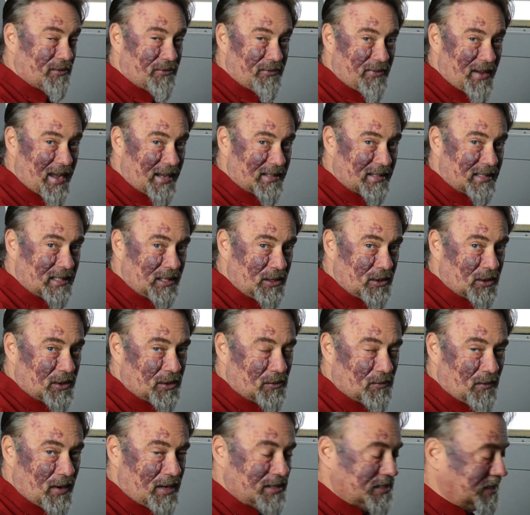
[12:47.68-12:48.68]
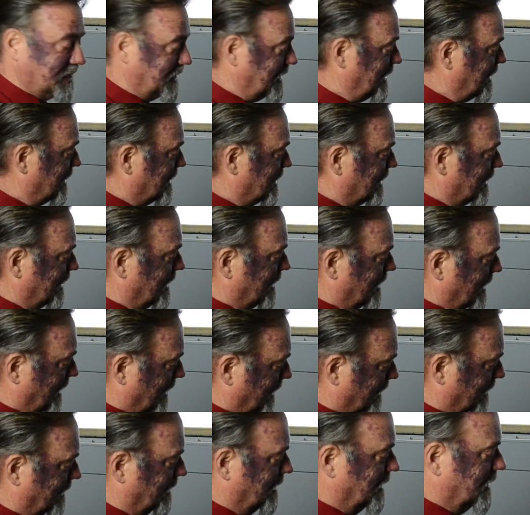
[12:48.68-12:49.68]
the fact that you can rest easy,
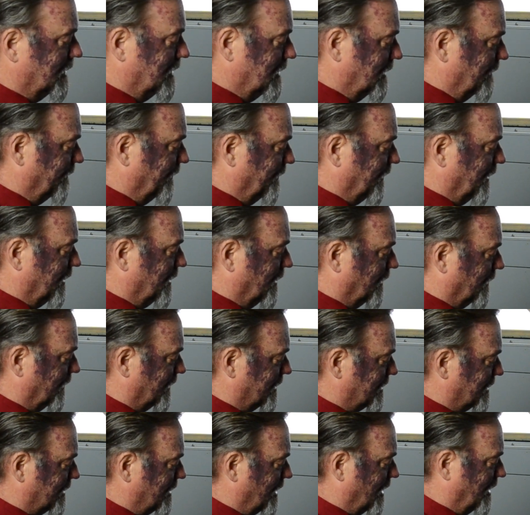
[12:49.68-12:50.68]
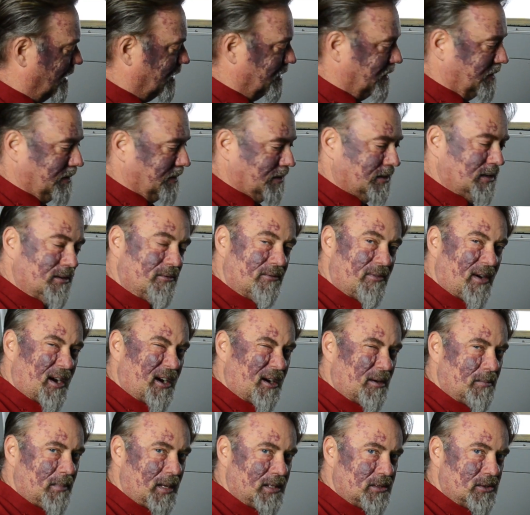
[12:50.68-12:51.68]
that, you know, it's not an
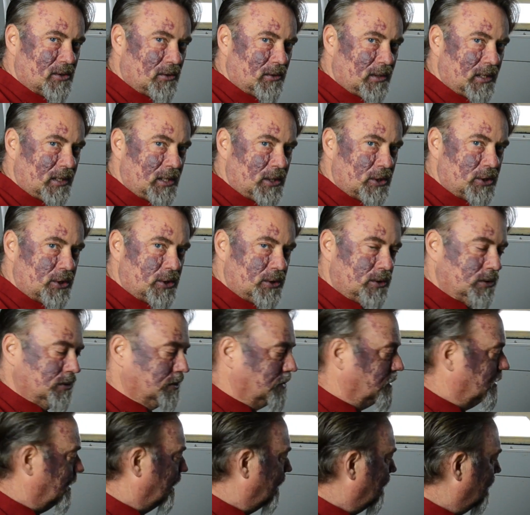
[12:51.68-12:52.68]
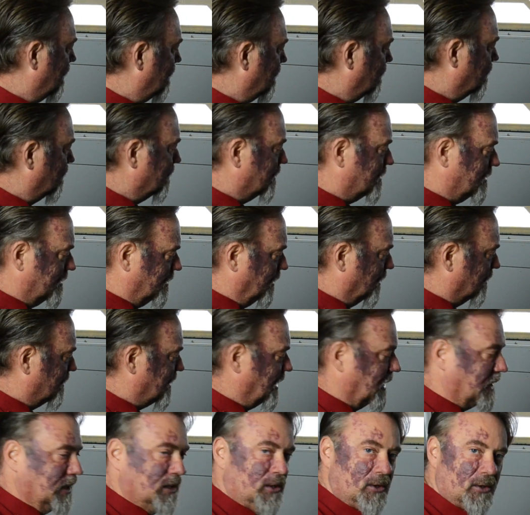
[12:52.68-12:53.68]
environmental issue and you're
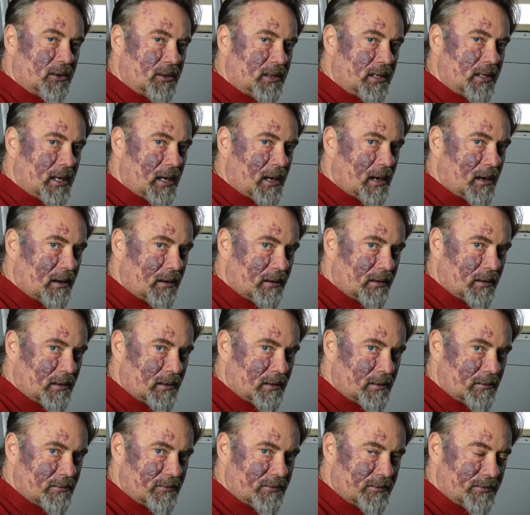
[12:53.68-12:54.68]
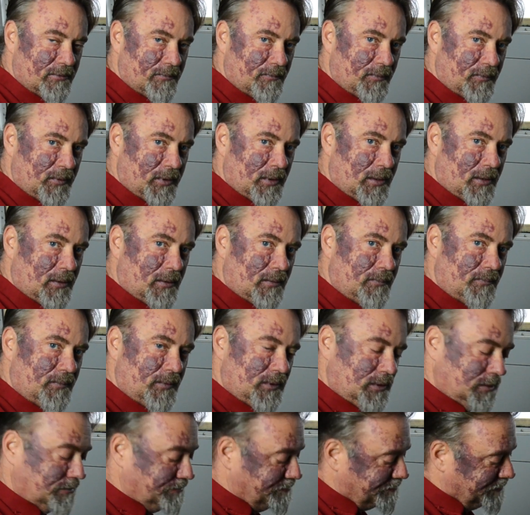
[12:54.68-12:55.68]
taking good care of, you know,
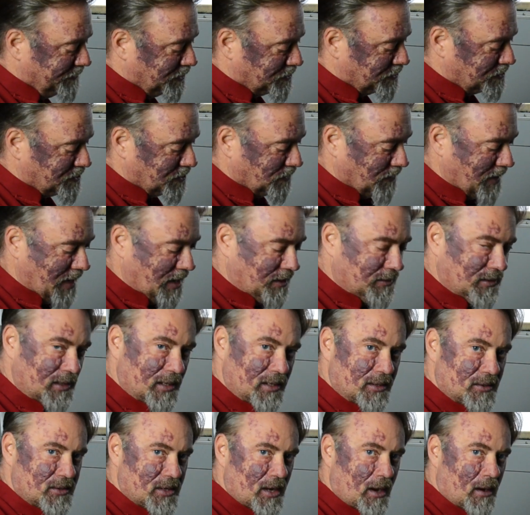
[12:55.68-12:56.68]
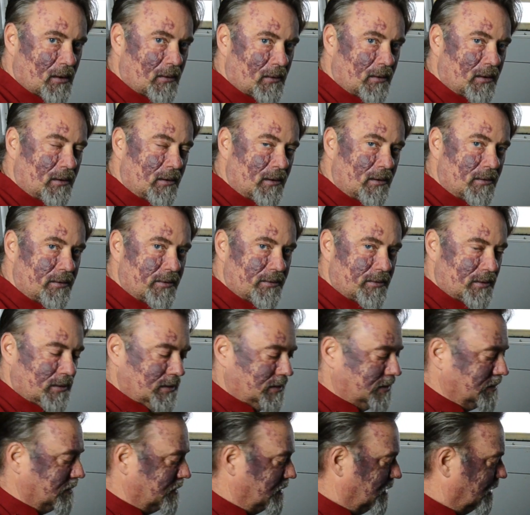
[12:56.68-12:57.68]
your surroundings, our earth,
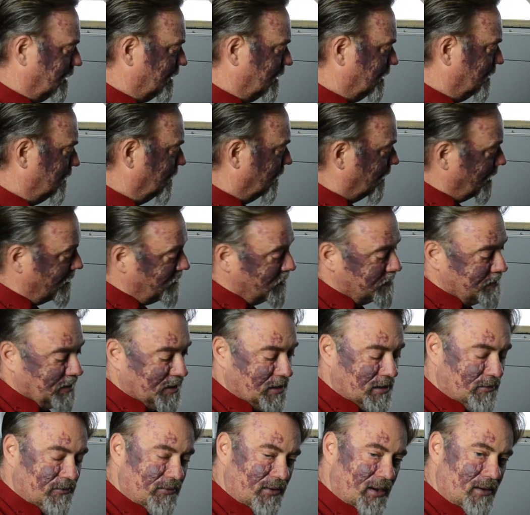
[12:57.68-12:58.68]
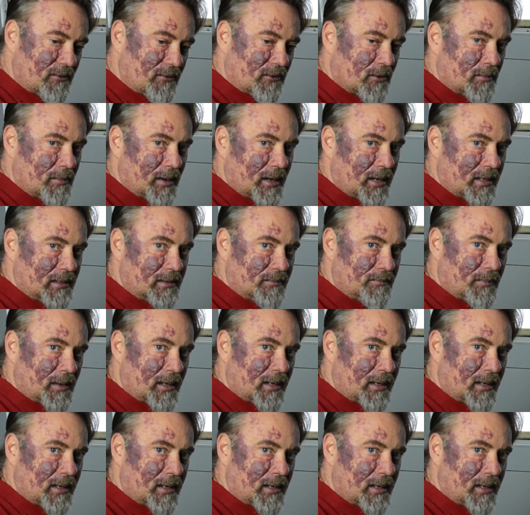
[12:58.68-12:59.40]
and you're doing everybody a favor by